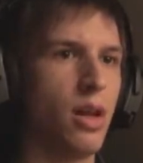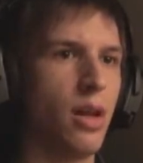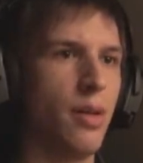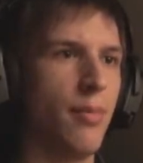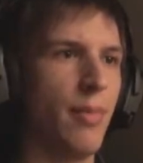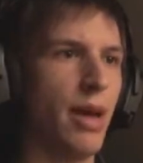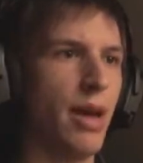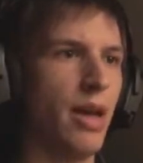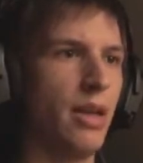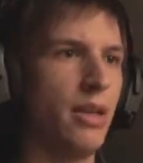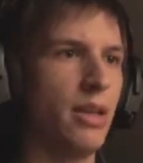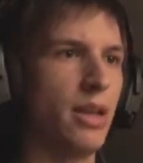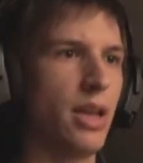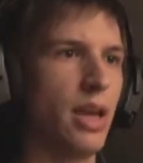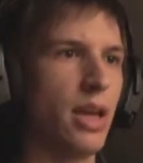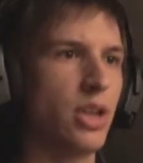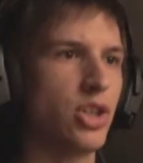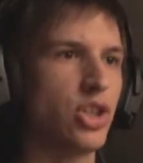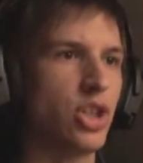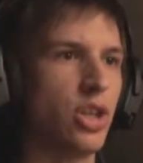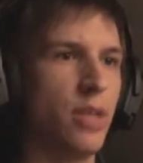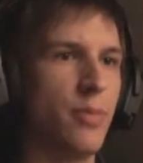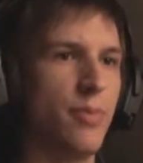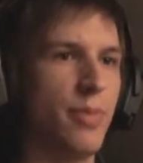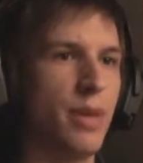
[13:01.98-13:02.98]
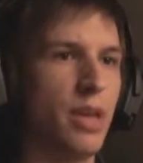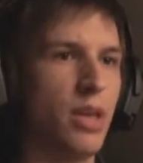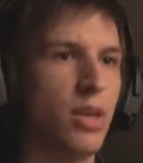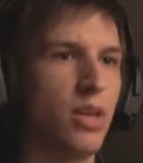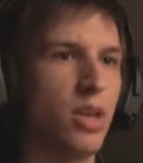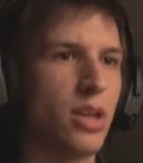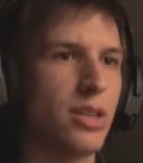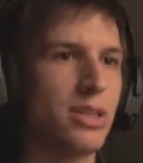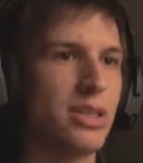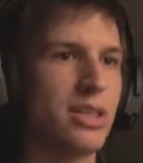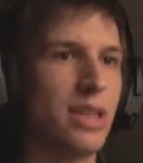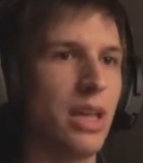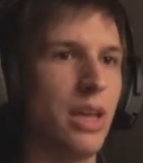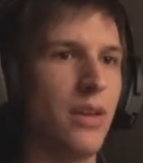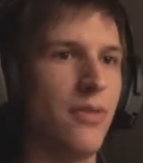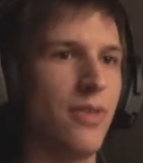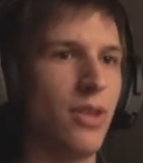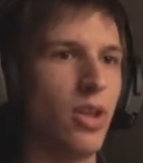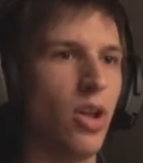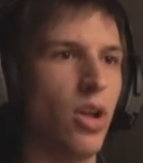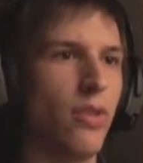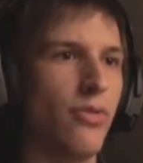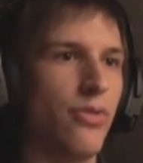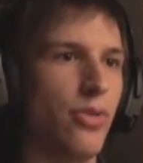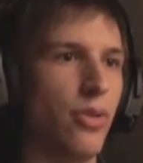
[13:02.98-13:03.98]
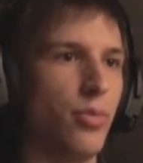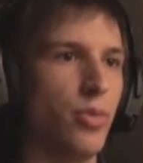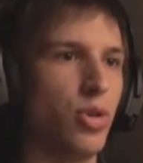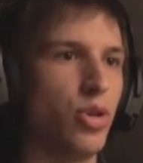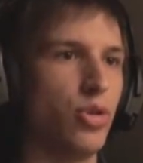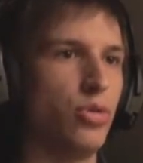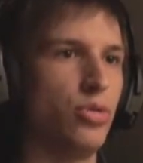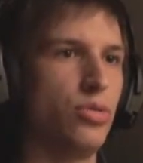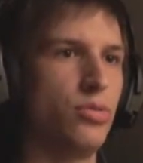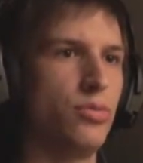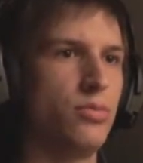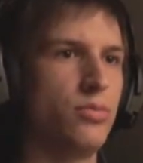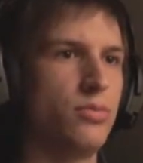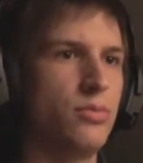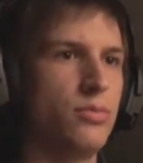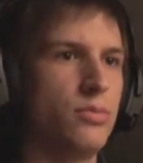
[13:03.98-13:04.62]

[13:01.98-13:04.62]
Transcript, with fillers: I might actually be not safe at all from you,